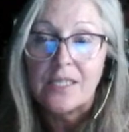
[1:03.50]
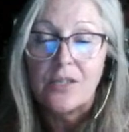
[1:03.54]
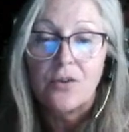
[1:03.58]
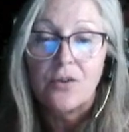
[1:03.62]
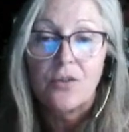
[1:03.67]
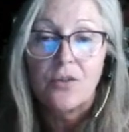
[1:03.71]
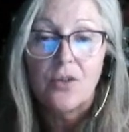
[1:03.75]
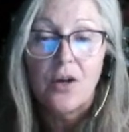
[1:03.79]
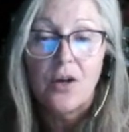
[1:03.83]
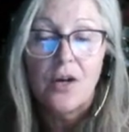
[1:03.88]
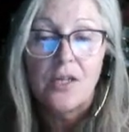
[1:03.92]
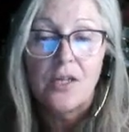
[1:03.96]
your
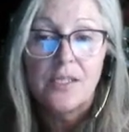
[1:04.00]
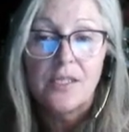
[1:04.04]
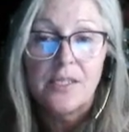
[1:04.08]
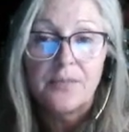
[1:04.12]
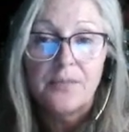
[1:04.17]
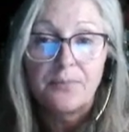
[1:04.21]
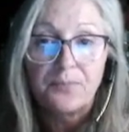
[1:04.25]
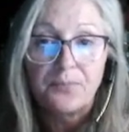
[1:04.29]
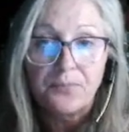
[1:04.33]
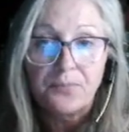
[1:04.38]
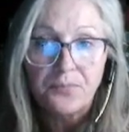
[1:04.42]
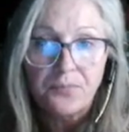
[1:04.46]
thoughts.
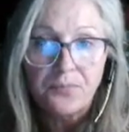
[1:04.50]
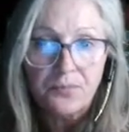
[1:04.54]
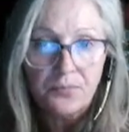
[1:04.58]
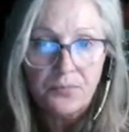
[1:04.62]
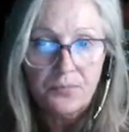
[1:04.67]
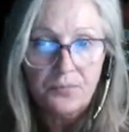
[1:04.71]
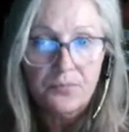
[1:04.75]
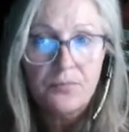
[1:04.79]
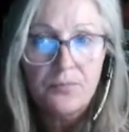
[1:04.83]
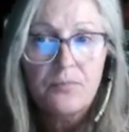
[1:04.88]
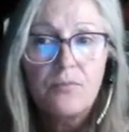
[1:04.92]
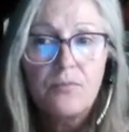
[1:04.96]

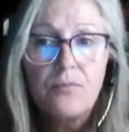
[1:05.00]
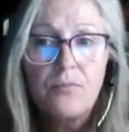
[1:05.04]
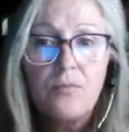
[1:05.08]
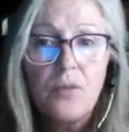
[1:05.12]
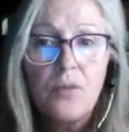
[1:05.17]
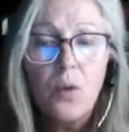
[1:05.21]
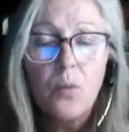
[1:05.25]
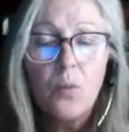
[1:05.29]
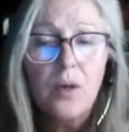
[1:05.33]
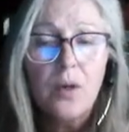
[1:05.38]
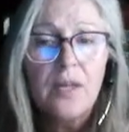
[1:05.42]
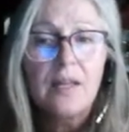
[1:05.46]

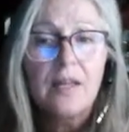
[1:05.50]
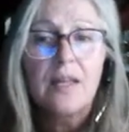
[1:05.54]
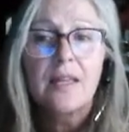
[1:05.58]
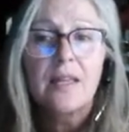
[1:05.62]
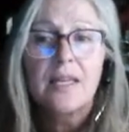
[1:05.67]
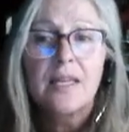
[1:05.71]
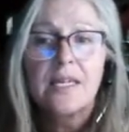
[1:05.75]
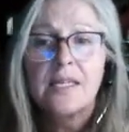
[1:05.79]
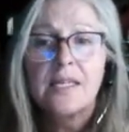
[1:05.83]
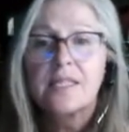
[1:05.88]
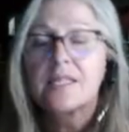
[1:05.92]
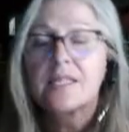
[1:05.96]
One of the
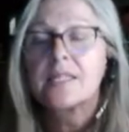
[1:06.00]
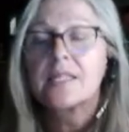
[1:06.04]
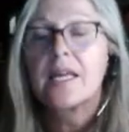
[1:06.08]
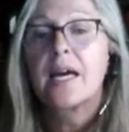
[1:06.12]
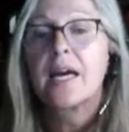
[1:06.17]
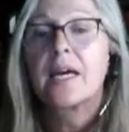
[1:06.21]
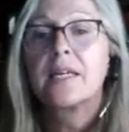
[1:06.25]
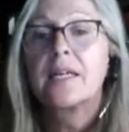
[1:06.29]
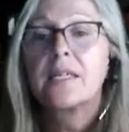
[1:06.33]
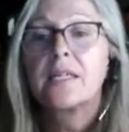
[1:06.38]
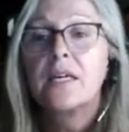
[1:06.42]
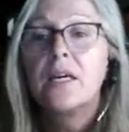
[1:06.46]
things
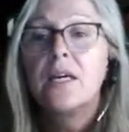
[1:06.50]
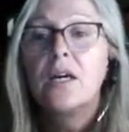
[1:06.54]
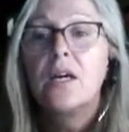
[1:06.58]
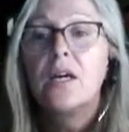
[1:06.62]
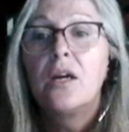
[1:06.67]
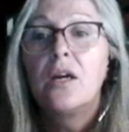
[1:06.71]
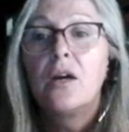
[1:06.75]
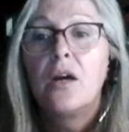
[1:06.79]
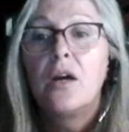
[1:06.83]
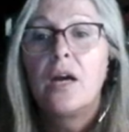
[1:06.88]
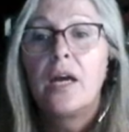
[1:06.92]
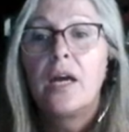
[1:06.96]
that
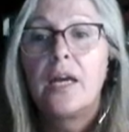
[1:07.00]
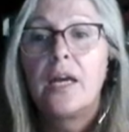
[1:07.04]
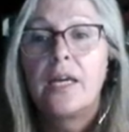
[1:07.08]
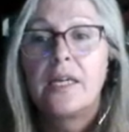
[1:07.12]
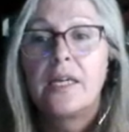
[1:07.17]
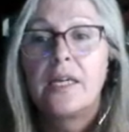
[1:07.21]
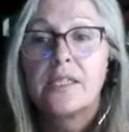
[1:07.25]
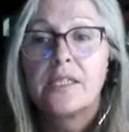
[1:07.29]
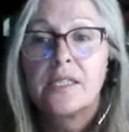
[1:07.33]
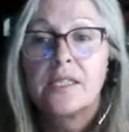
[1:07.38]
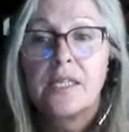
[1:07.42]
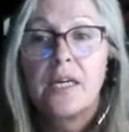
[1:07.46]

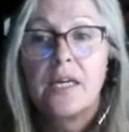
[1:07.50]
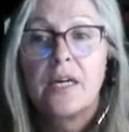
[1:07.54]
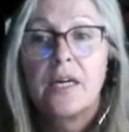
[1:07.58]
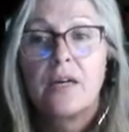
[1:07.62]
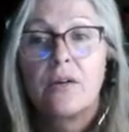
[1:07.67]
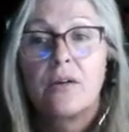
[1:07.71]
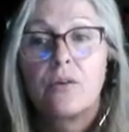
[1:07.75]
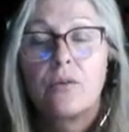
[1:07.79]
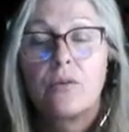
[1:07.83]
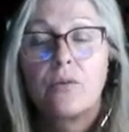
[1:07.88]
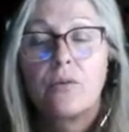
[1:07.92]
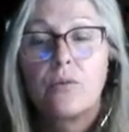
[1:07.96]
is
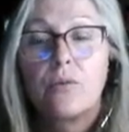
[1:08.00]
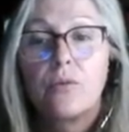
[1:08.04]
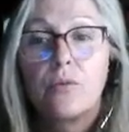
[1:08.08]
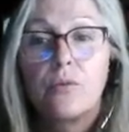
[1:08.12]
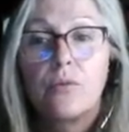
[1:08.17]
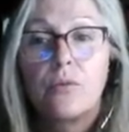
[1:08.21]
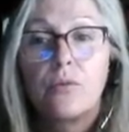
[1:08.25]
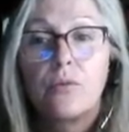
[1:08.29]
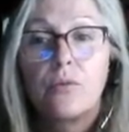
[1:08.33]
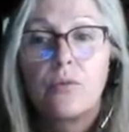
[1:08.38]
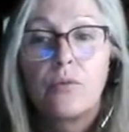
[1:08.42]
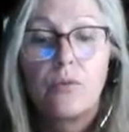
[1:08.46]

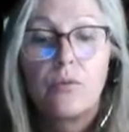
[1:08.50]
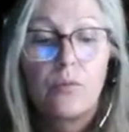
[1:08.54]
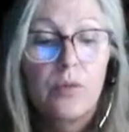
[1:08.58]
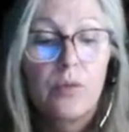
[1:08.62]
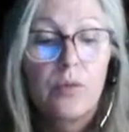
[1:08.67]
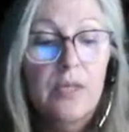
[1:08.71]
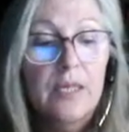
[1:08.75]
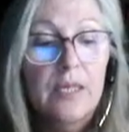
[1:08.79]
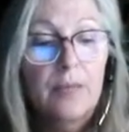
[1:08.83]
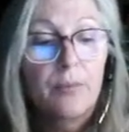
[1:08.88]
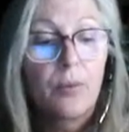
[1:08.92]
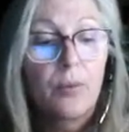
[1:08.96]

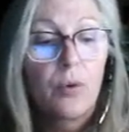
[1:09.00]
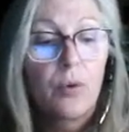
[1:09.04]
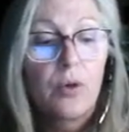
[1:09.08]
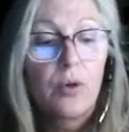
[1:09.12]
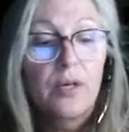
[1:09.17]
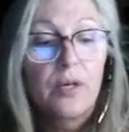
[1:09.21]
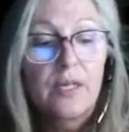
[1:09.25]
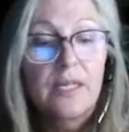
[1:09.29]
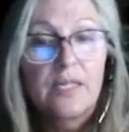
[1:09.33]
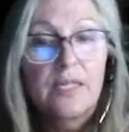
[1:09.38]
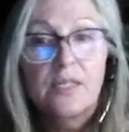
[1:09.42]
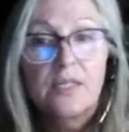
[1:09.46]
really
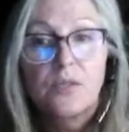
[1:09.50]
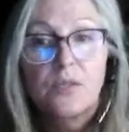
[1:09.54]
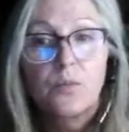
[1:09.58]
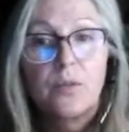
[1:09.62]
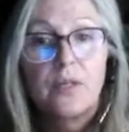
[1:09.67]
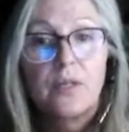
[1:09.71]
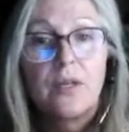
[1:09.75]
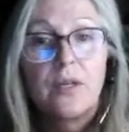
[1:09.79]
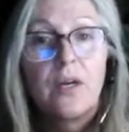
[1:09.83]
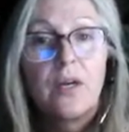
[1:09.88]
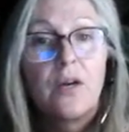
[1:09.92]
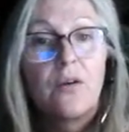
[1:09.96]
important is
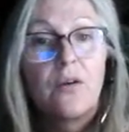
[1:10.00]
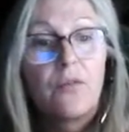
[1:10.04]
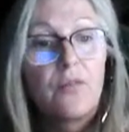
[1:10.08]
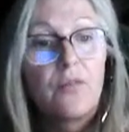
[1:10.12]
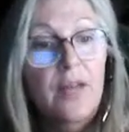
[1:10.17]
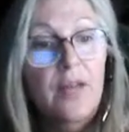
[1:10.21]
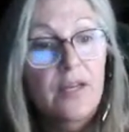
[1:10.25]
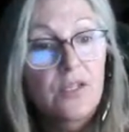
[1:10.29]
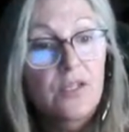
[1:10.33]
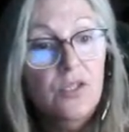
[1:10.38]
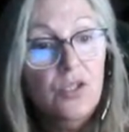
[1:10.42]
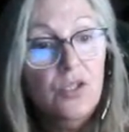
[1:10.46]
when
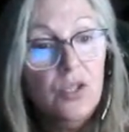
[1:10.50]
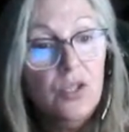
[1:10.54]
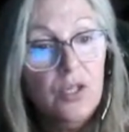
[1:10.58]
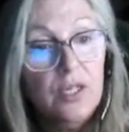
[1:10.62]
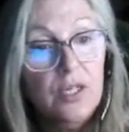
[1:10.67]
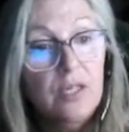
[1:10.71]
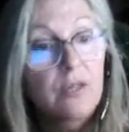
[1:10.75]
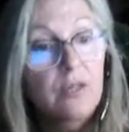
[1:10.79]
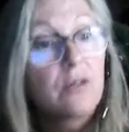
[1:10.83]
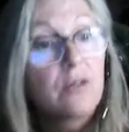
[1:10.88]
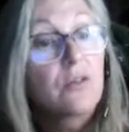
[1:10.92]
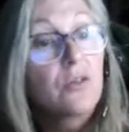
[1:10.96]
they
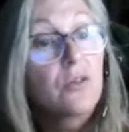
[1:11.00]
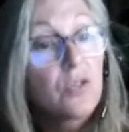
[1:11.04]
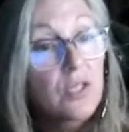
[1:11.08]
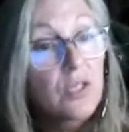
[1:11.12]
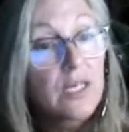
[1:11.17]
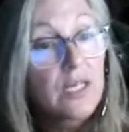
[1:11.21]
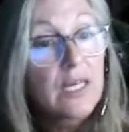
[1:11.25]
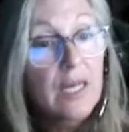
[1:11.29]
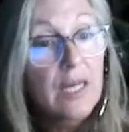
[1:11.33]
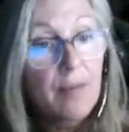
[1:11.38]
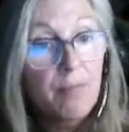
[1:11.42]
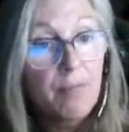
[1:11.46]
started
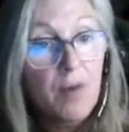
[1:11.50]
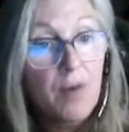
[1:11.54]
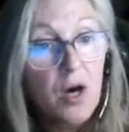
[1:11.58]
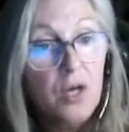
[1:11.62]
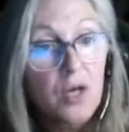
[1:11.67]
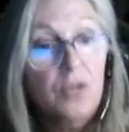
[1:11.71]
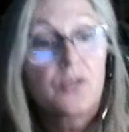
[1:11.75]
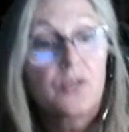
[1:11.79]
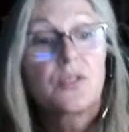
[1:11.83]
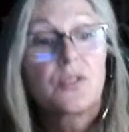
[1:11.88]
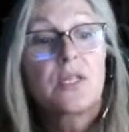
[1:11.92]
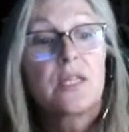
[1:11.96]
looking at
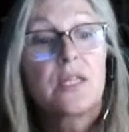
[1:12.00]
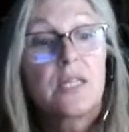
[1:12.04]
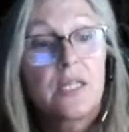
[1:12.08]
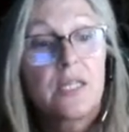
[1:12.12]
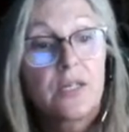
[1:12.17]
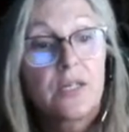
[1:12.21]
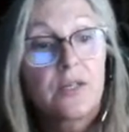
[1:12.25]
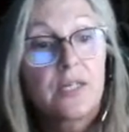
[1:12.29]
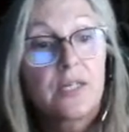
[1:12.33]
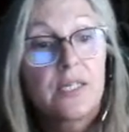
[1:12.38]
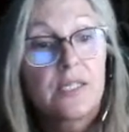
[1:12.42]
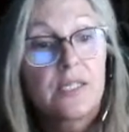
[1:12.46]
models and
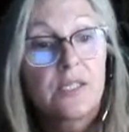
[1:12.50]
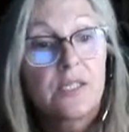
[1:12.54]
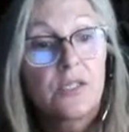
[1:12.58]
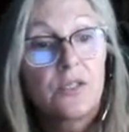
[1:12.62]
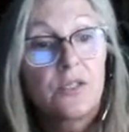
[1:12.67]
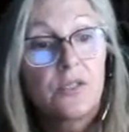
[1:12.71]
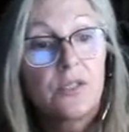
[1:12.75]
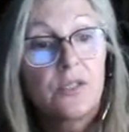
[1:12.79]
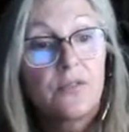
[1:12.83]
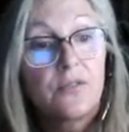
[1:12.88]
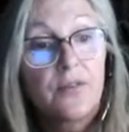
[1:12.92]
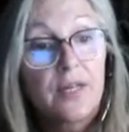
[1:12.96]
theories to
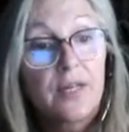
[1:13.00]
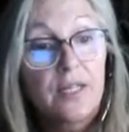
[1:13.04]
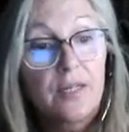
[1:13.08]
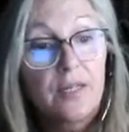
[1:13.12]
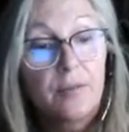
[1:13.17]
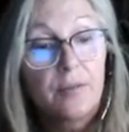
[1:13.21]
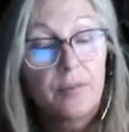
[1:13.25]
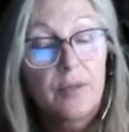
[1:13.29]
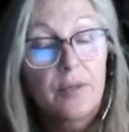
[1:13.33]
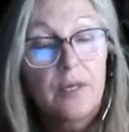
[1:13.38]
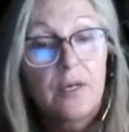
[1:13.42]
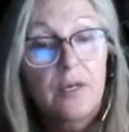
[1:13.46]

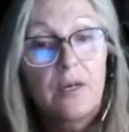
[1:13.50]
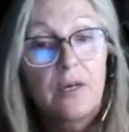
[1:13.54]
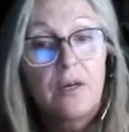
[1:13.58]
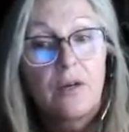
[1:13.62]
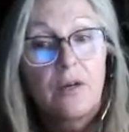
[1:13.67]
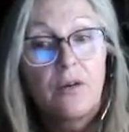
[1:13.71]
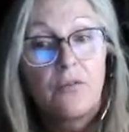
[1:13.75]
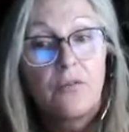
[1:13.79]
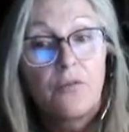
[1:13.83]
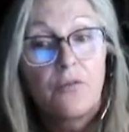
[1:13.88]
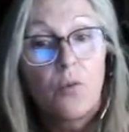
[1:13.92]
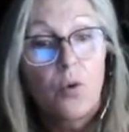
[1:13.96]
develop
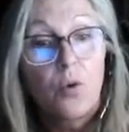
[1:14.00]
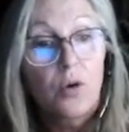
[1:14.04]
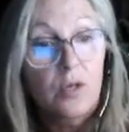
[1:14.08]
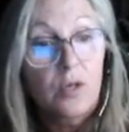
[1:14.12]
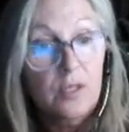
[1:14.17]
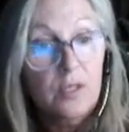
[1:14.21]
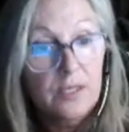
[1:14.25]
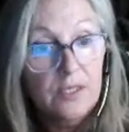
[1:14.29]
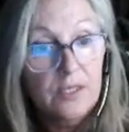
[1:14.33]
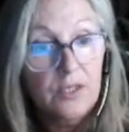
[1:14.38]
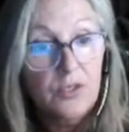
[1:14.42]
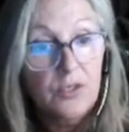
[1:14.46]
for
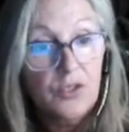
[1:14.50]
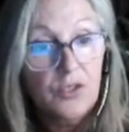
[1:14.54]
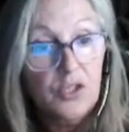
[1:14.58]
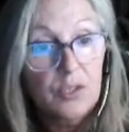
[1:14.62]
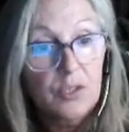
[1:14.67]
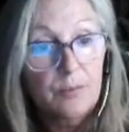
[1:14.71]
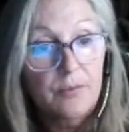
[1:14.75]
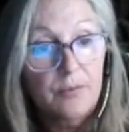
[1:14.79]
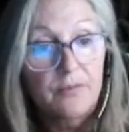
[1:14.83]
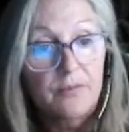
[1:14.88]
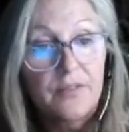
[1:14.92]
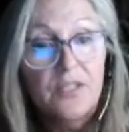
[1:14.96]
clinical
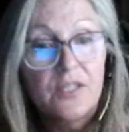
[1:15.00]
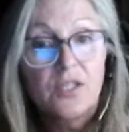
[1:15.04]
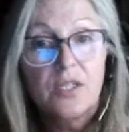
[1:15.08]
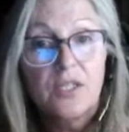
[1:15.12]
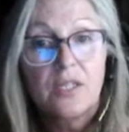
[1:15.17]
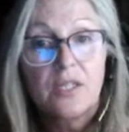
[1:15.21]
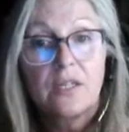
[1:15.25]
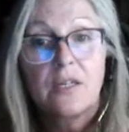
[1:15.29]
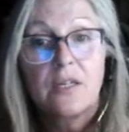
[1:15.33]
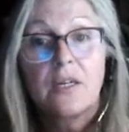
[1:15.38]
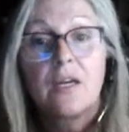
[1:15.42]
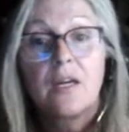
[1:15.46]

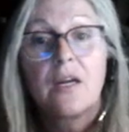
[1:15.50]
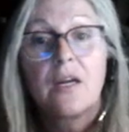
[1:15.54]
supervision,